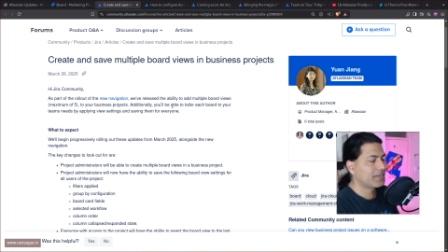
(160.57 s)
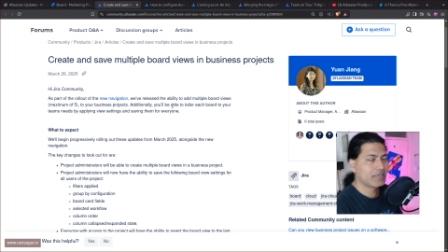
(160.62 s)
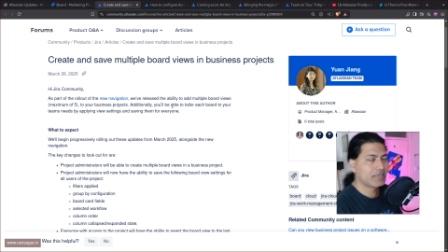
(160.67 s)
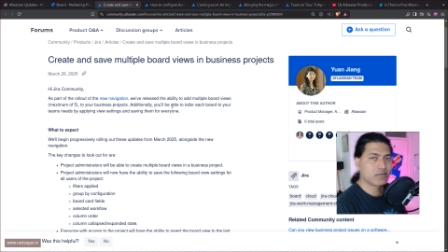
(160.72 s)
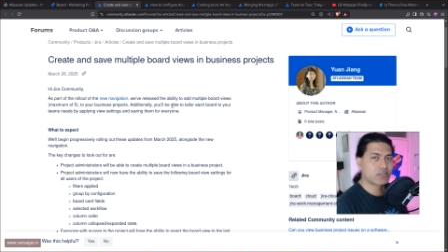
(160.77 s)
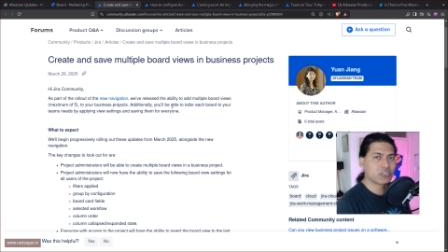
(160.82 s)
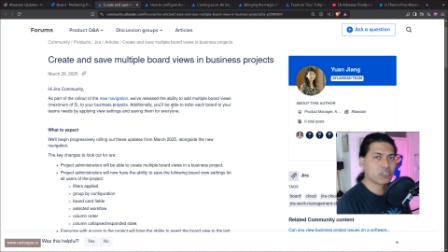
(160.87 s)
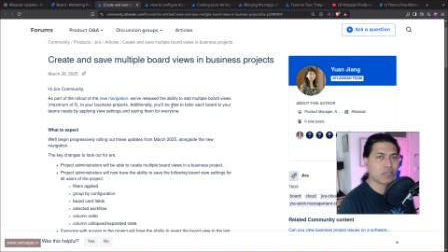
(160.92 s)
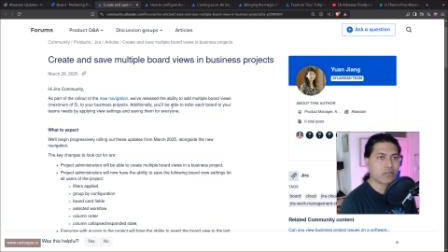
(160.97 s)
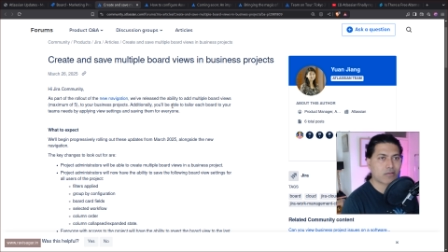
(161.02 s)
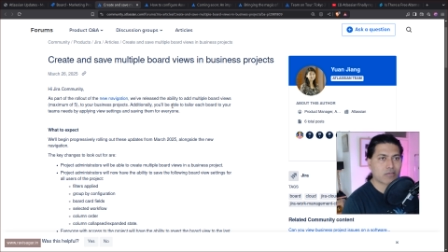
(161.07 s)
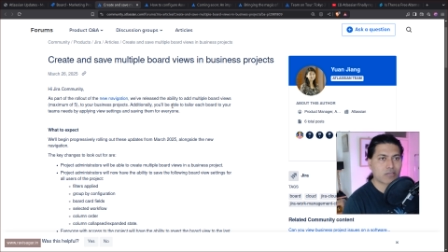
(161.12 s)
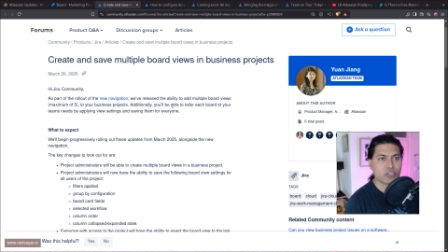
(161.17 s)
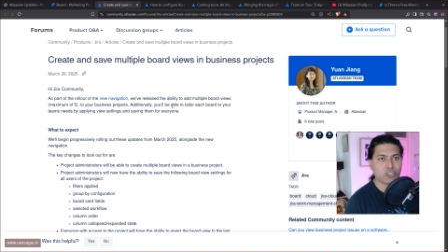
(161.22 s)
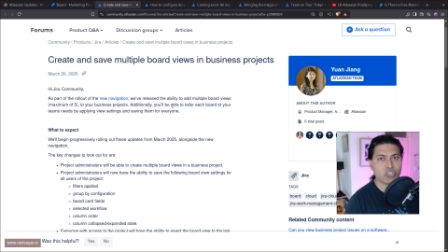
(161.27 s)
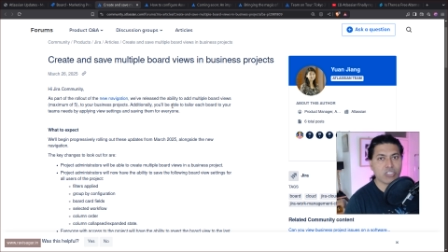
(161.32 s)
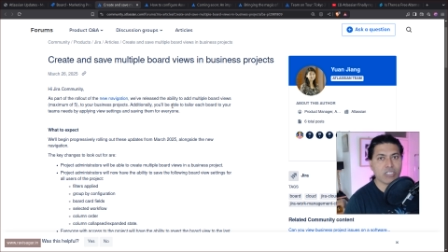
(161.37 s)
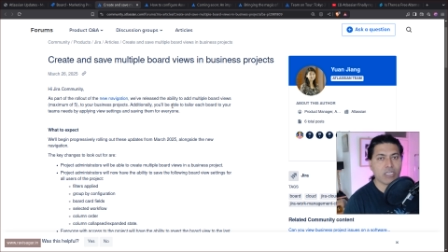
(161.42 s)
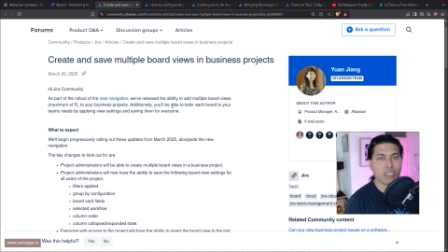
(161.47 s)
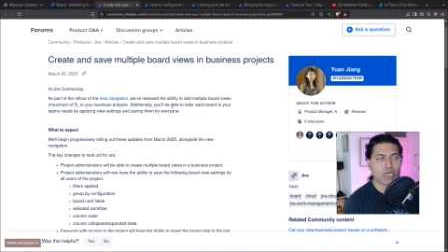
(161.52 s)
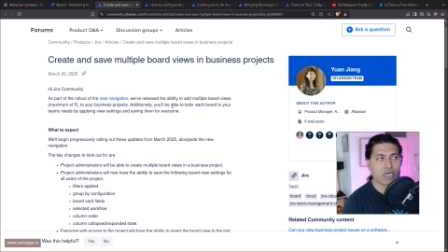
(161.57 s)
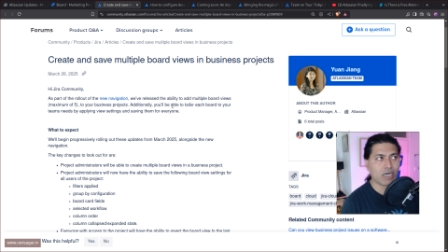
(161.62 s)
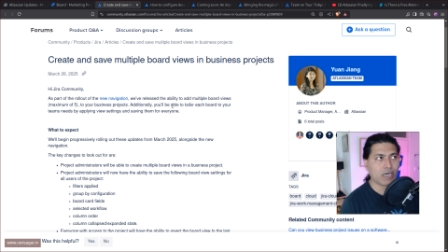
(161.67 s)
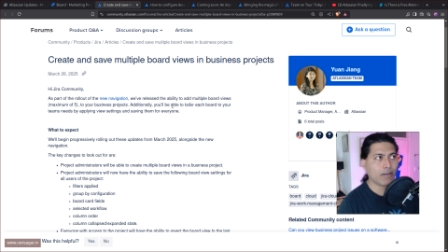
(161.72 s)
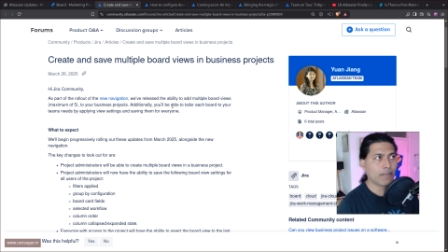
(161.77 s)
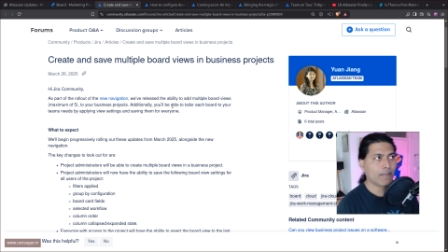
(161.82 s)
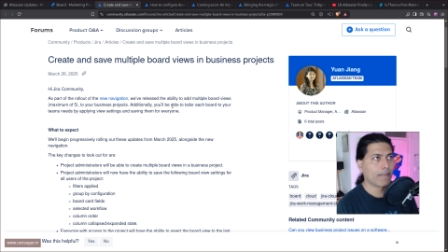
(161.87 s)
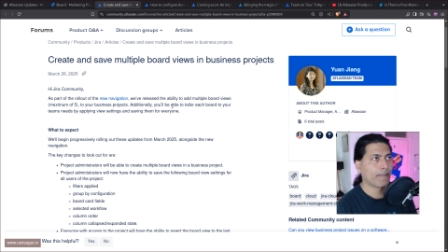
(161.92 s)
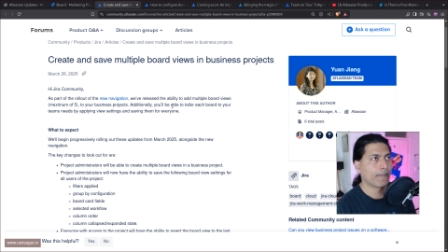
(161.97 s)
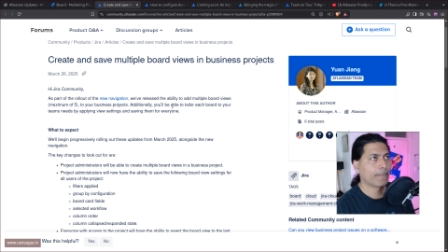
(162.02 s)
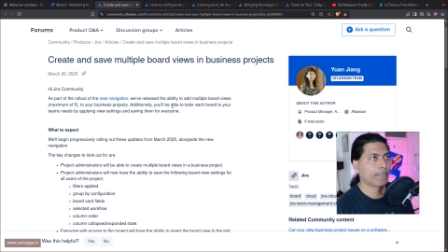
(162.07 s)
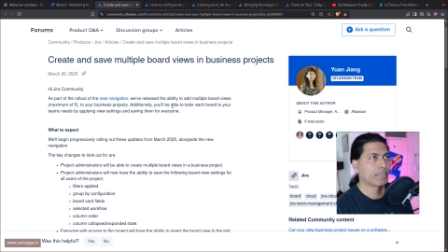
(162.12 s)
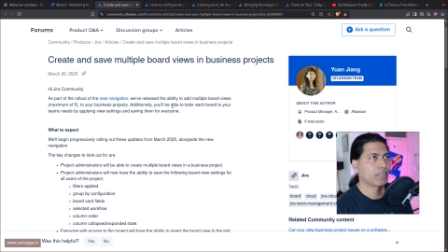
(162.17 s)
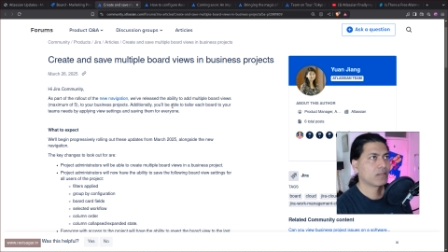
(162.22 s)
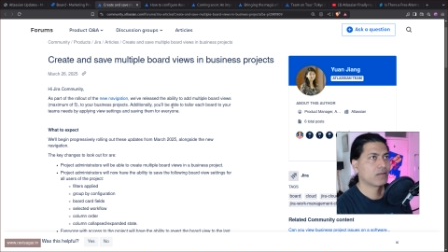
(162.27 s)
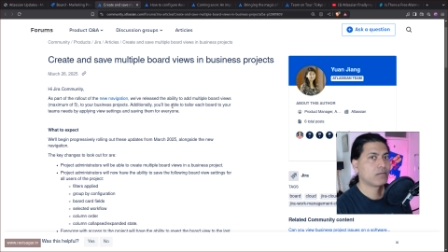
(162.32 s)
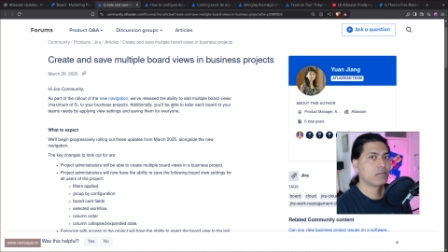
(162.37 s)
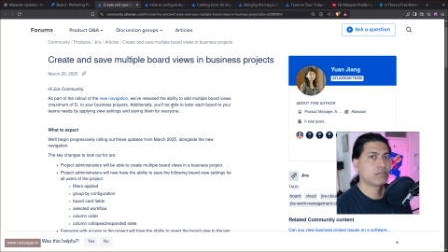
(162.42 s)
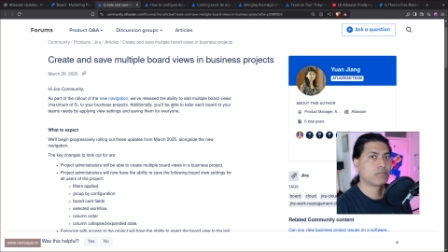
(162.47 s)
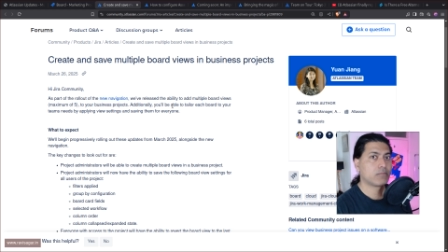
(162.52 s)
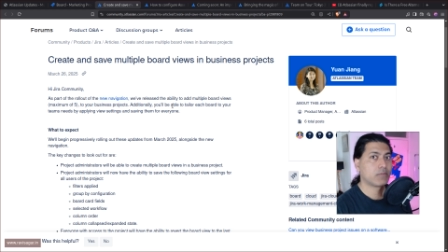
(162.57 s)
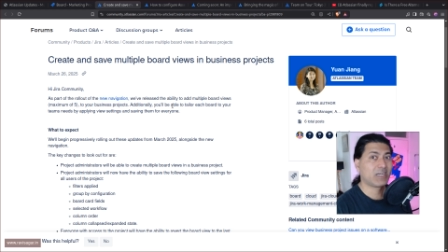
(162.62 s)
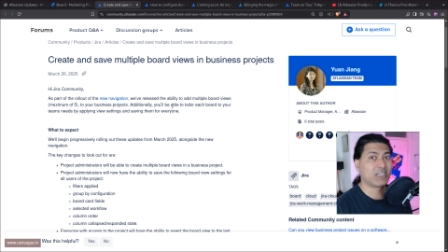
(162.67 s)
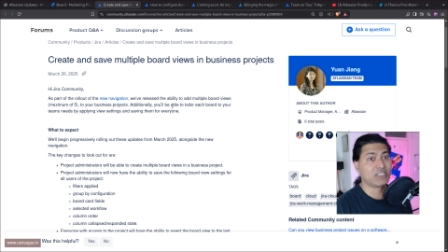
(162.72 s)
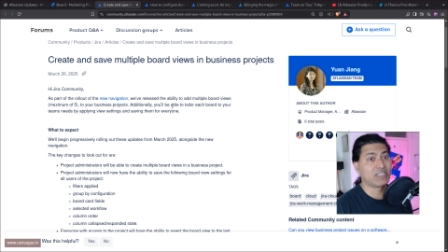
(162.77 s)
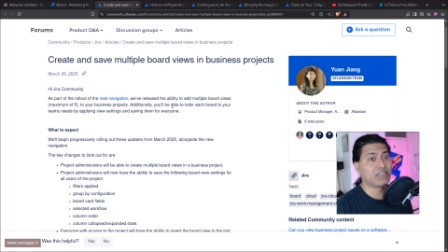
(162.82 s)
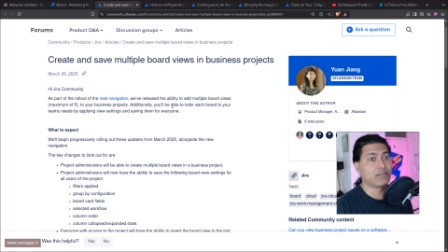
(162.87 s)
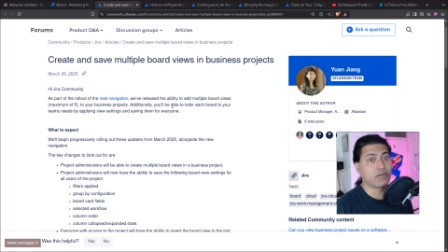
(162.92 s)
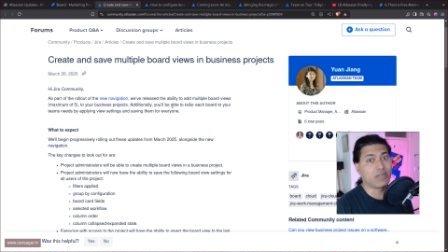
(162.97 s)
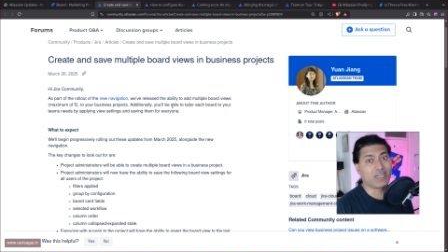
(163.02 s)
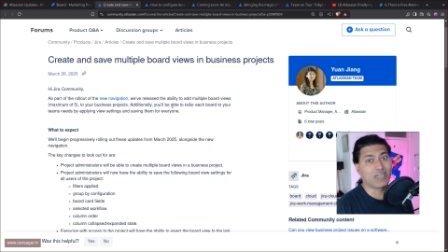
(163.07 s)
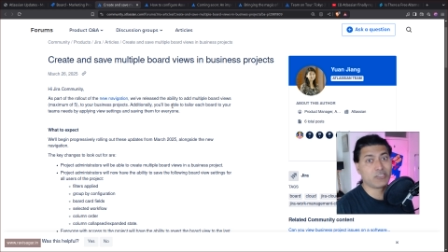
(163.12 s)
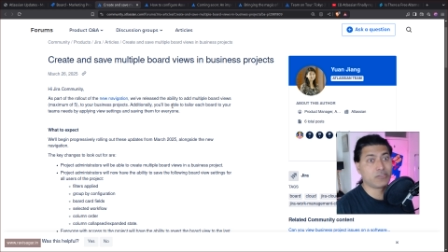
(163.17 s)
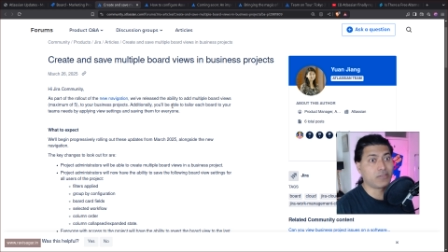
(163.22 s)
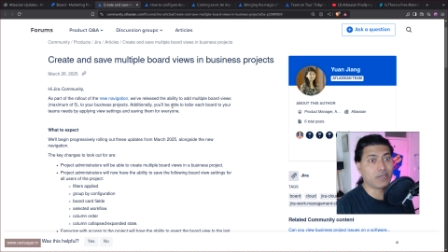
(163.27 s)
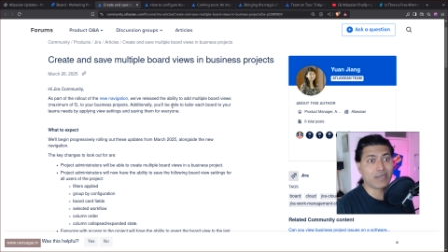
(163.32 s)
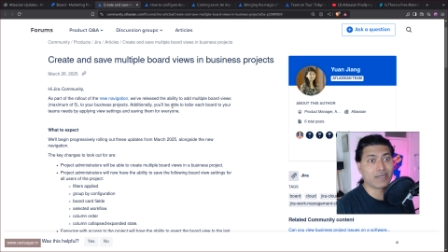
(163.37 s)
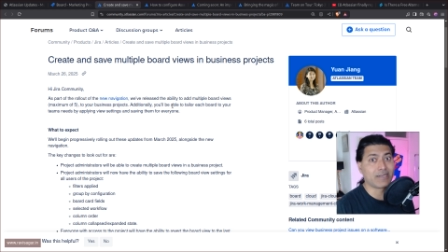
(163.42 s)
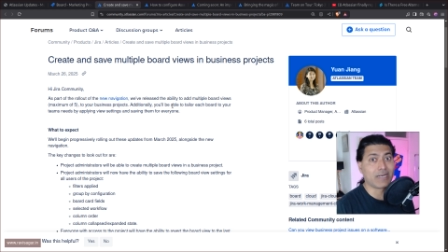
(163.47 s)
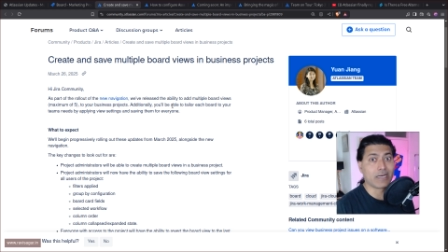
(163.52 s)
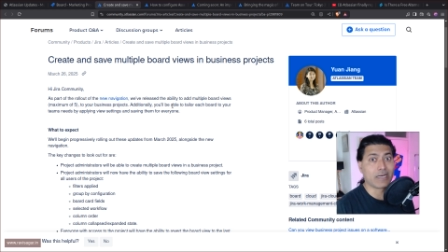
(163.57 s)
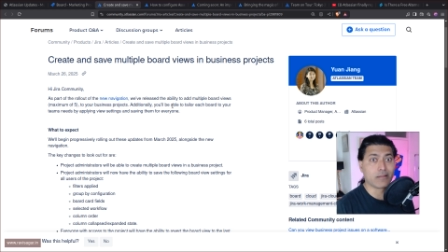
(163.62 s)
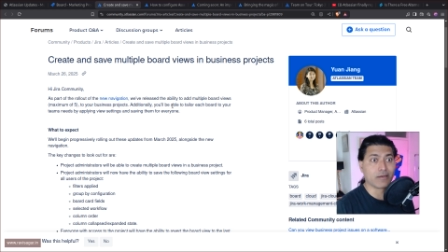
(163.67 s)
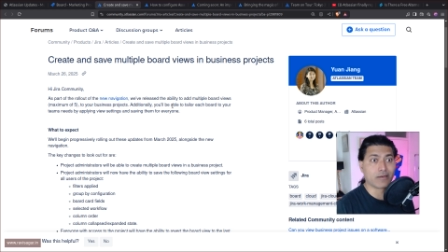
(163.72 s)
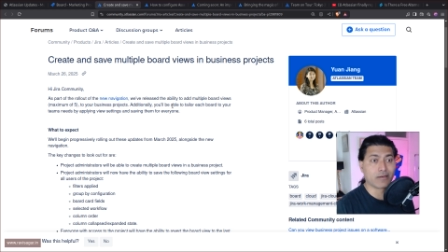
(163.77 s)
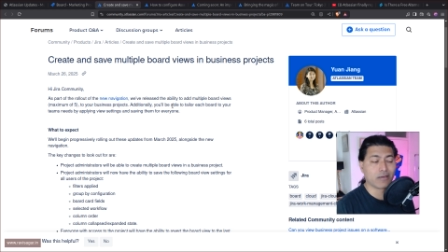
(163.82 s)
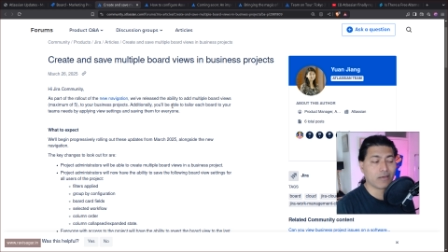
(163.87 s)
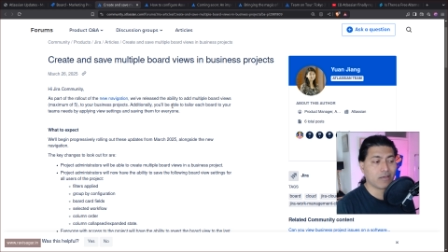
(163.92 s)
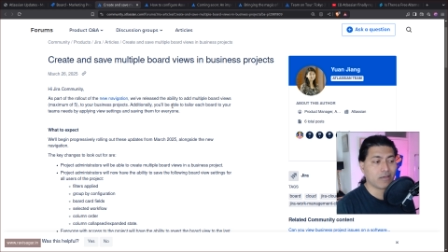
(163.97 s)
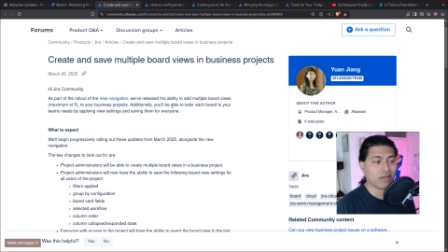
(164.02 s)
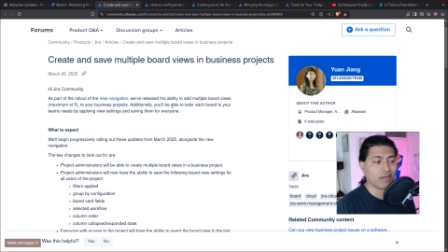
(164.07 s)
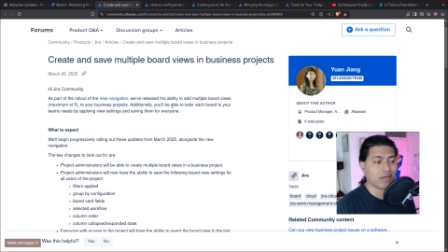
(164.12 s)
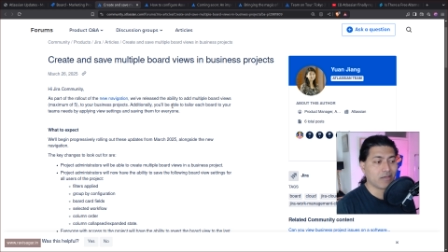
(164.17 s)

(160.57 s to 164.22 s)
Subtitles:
It is just Jira, and that is it.